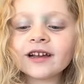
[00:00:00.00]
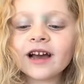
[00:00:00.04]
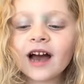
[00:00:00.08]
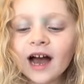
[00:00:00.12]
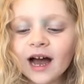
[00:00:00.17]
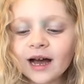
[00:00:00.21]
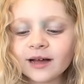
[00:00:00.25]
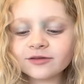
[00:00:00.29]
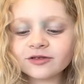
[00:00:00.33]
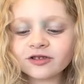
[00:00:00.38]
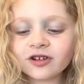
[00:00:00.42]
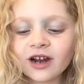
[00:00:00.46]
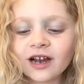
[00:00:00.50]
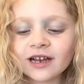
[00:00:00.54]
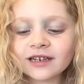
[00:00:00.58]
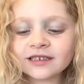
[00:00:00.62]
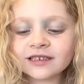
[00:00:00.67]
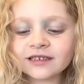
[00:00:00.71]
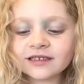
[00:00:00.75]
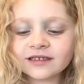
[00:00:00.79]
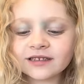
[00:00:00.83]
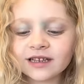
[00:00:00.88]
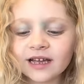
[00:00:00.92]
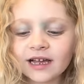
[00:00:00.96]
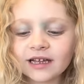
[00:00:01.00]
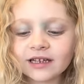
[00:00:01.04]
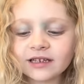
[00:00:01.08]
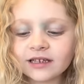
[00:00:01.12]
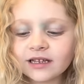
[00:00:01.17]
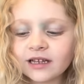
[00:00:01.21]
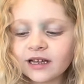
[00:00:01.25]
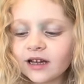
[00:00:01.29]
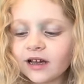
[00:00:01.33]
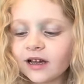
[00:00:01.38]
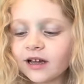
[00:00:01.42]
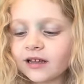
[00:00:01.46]
I'm trying to say
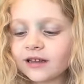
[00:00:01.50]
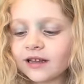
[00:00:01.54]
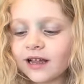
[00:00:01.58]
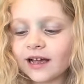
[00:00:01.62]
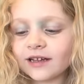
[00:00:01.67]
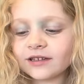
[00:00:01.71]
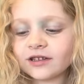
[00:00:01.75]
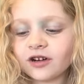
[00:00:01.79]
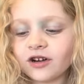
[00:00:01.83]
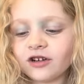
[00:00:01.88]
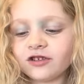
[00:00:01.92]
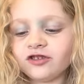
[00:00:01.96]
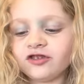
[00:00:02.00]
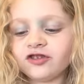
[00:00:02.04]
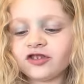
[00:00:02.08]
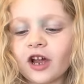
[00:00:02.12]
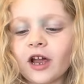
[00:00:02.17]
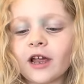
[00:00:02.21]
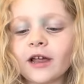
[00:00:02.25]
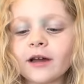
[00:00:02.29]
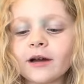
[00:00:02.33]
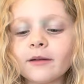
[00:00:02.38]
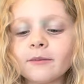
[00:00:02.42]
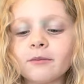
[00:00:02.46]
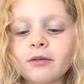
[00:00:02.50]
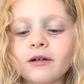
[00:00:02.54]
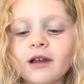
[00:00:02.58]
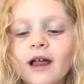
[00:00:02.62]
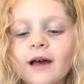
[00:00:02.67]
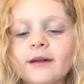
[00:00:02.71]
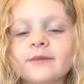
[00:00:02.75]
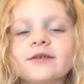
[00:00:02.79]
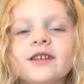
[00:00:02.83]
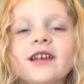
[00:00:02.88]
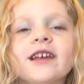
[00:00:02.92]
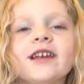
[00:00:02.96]
that's her jam, but
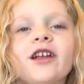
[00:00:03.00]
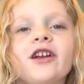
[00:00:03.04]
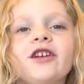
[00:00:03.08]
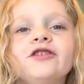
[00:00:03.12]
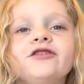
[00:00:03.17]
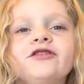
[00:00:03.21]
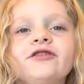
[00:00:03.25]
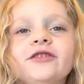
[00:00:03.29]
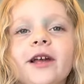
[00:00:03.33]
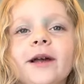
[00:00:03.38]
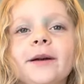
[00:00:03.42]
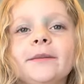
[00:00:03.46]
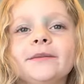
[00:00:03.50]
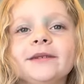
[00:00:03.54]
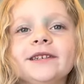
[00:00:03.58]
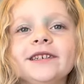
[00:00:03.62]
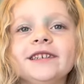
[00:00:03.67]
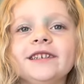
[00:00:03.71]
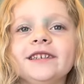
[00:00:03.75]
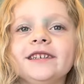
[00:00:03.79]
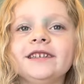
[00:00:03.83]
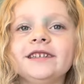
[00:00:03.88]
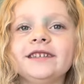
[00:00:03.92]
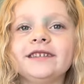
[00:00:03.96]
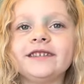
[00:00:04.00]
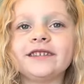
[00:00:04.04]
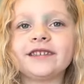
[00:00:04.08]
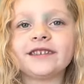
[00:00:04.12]
I'm saying her jammies.